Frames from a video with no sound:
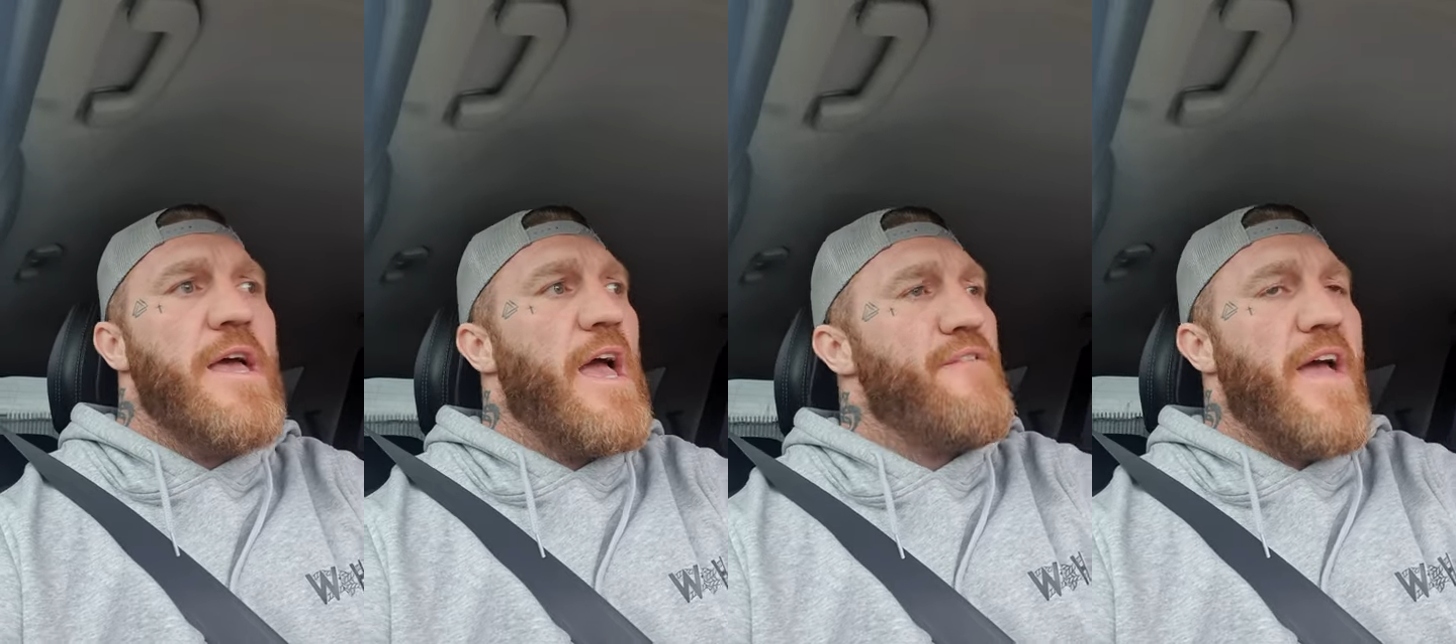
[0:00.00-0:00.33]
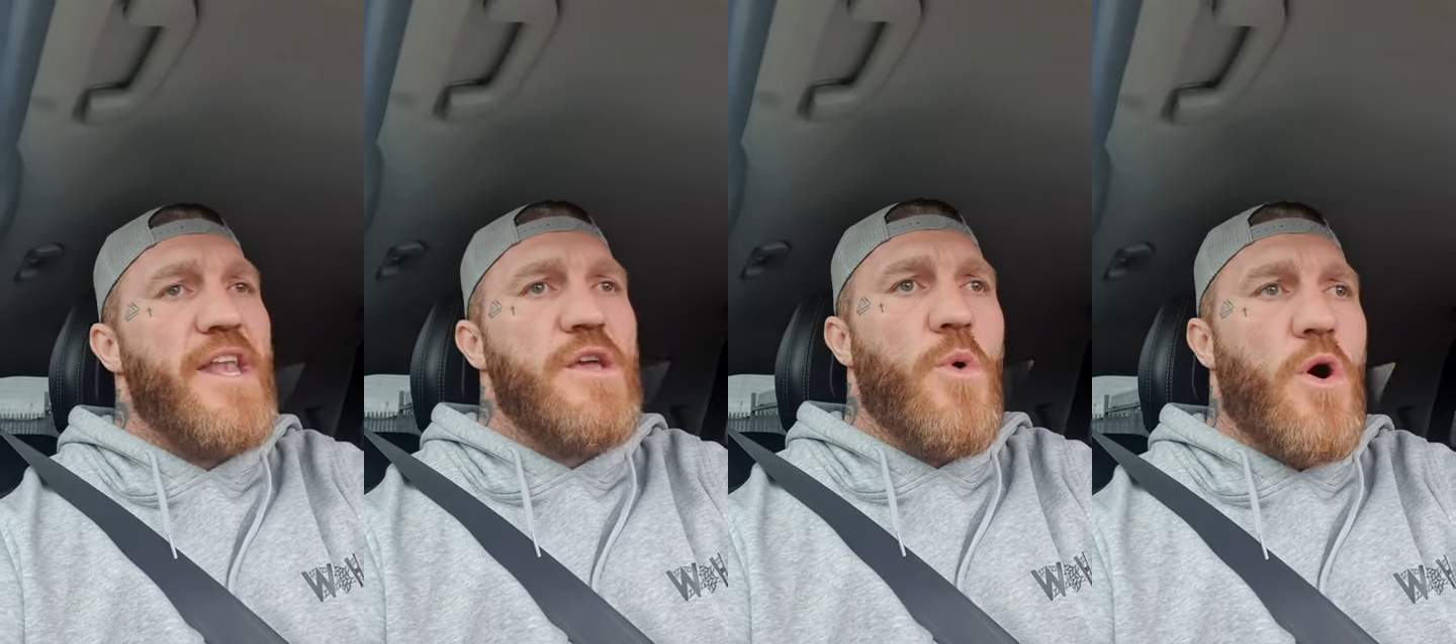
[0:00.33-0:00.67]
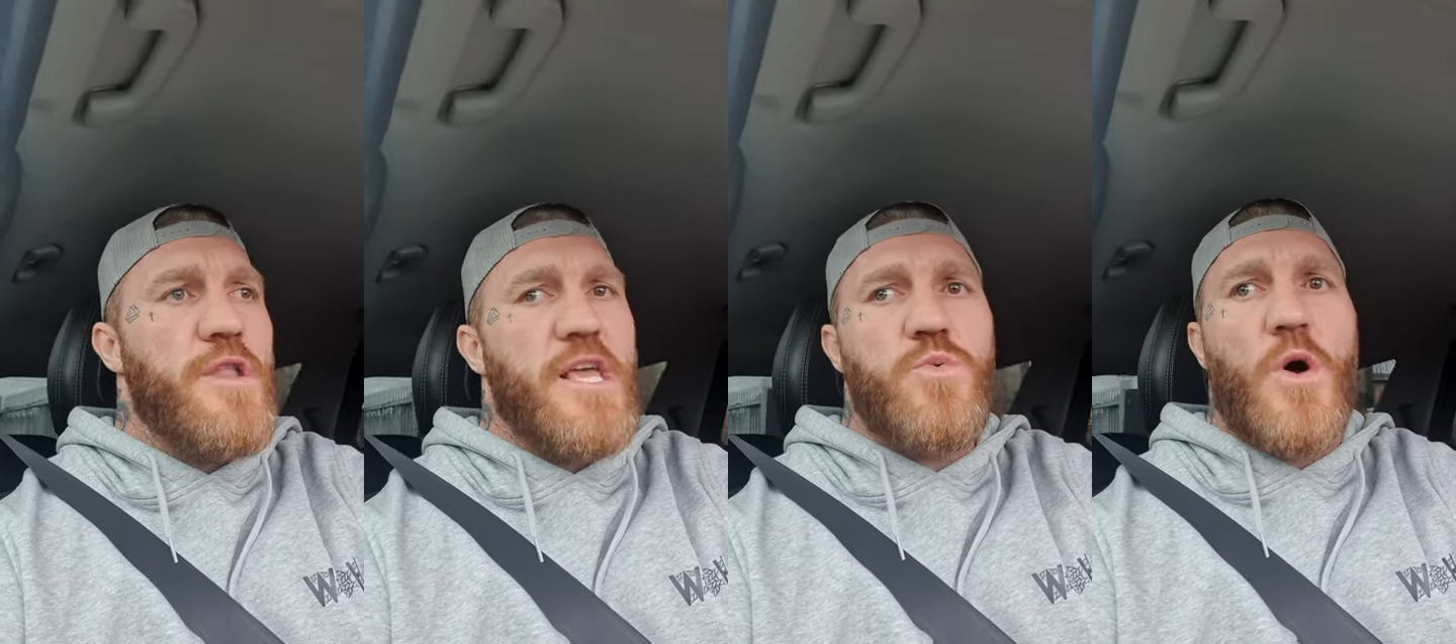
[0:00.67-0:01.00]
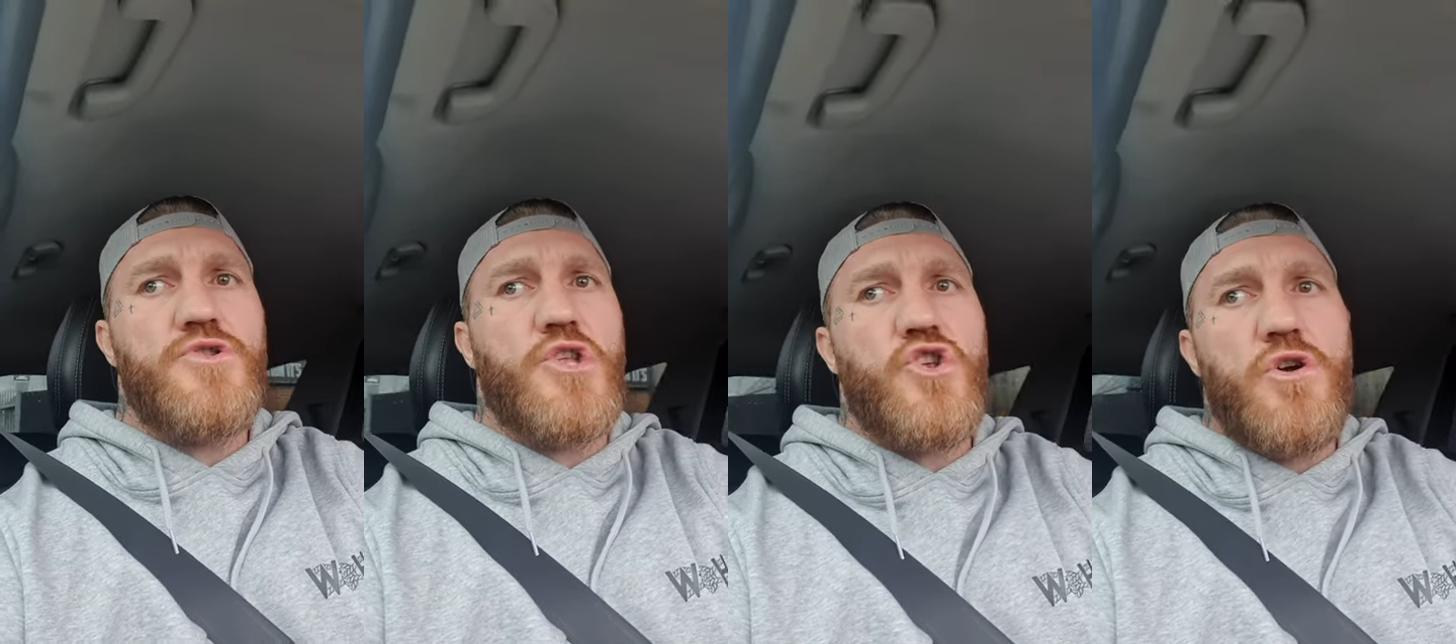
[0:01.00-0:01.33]
If anyone is
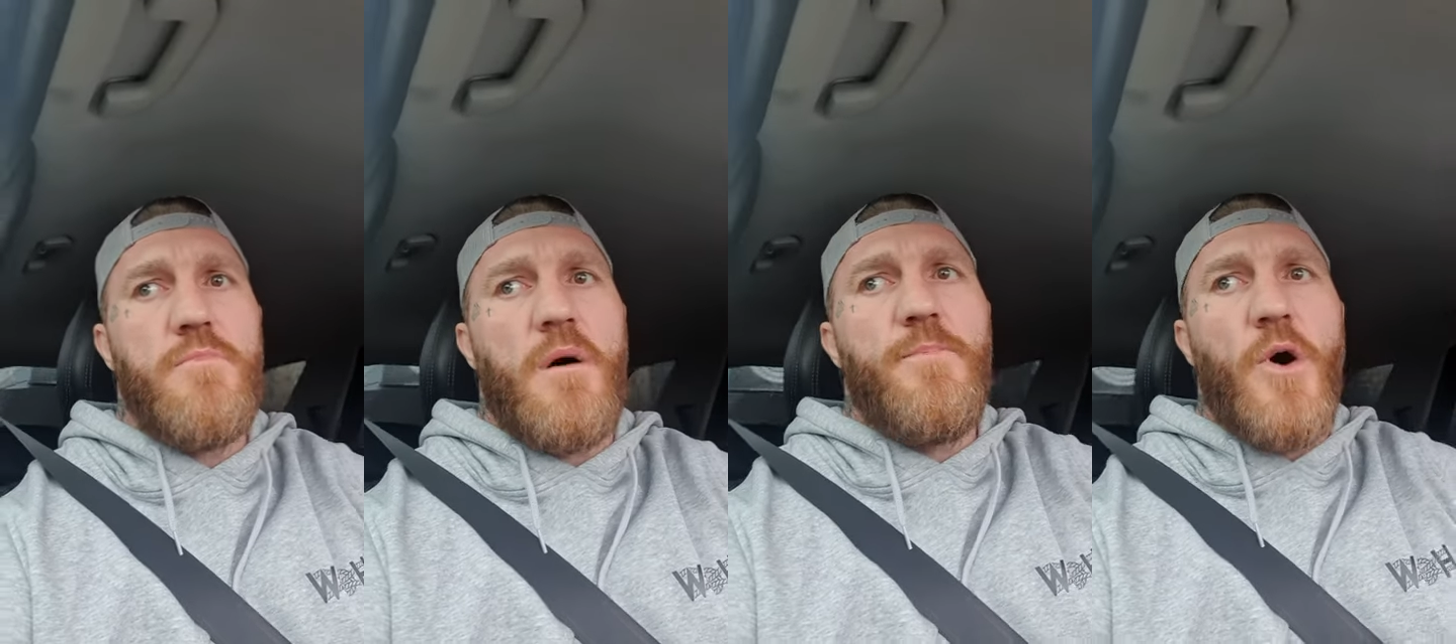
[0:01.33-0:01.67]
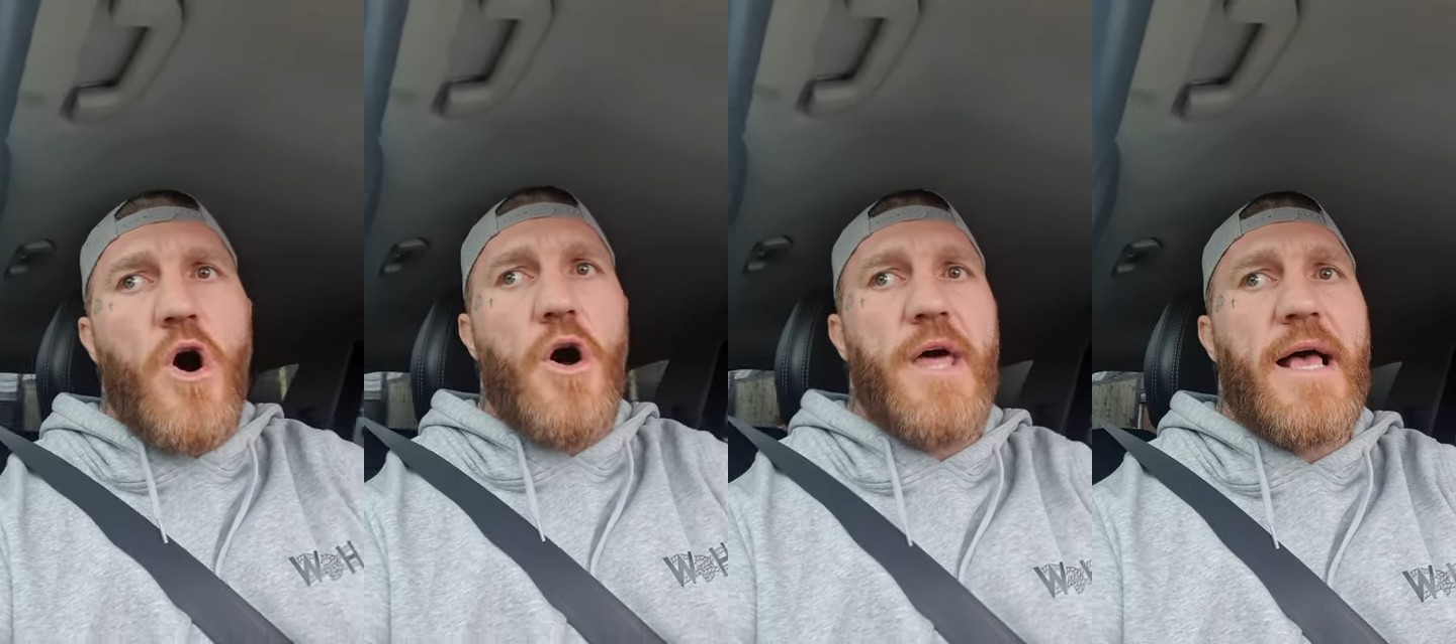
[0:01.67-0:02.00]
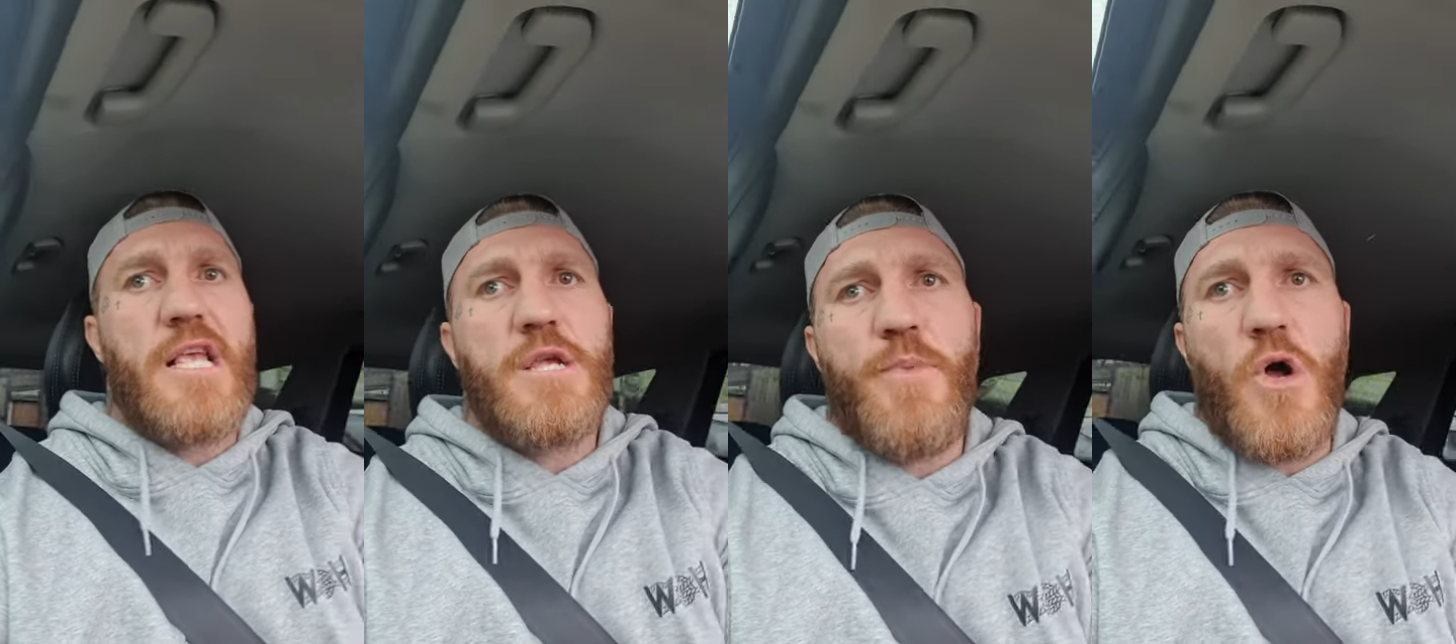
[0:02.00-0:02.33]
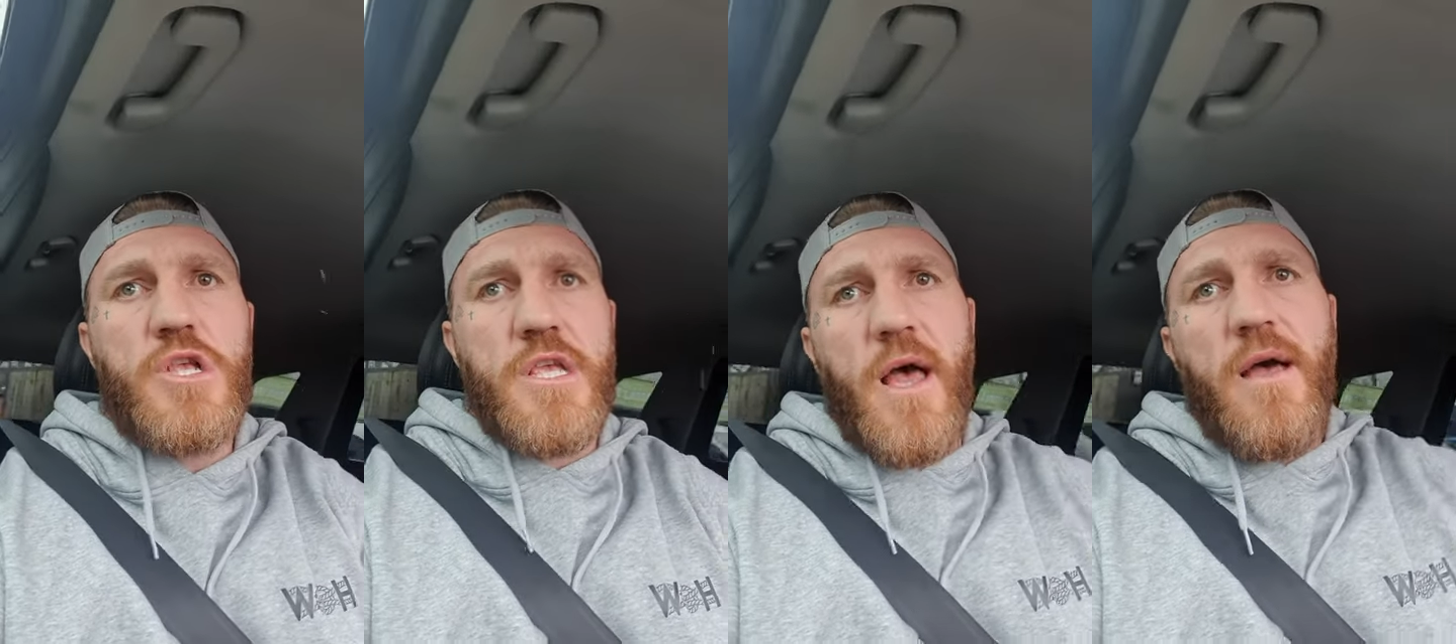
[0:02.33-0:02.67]
wanting to jump on board as a
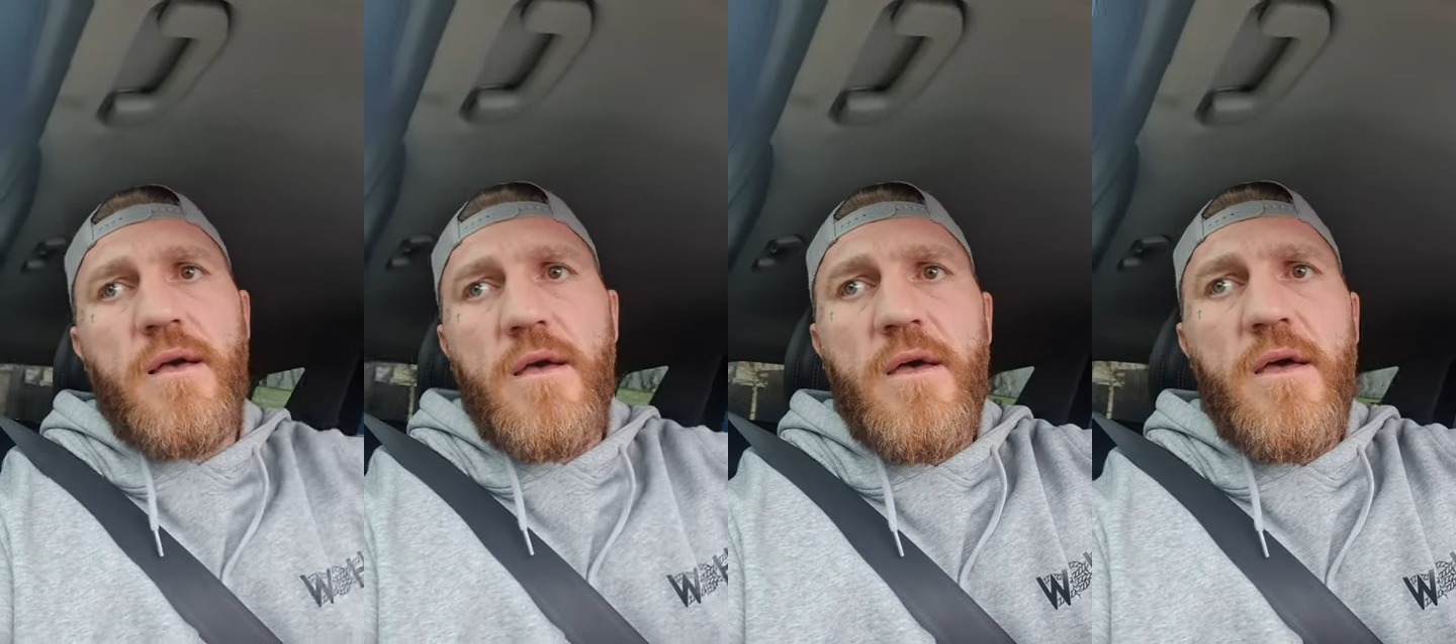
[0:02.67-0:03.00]
sponsor